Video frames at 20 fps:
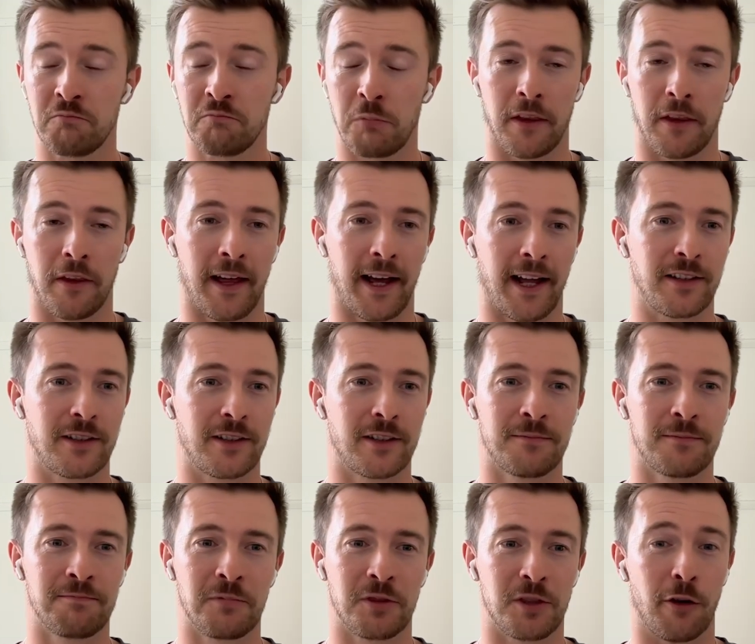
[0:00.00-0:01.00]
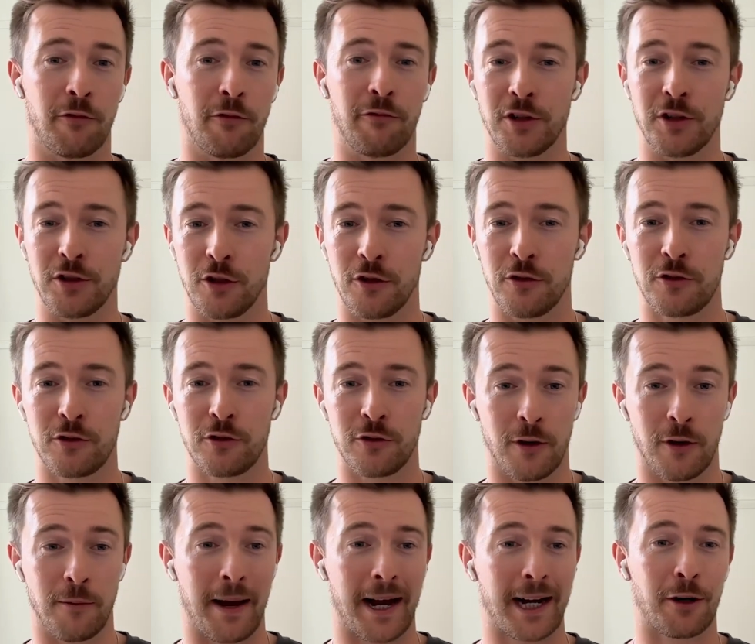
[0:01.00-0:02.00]
whether that's self-induced
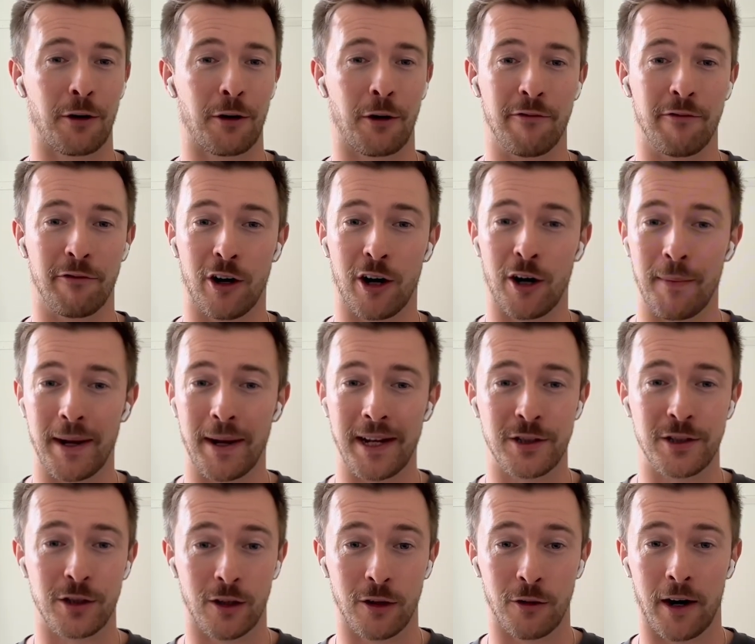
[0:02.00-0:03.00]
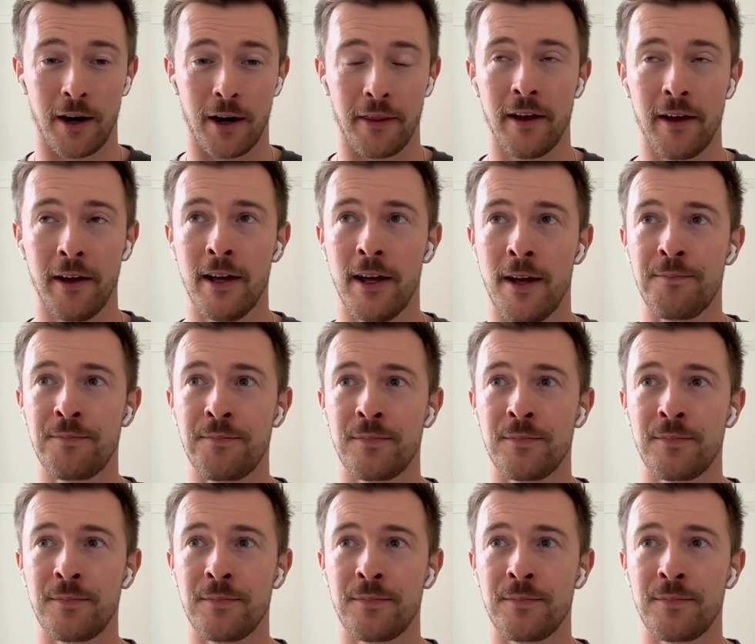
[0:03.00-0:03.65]
or a macro environmental or other,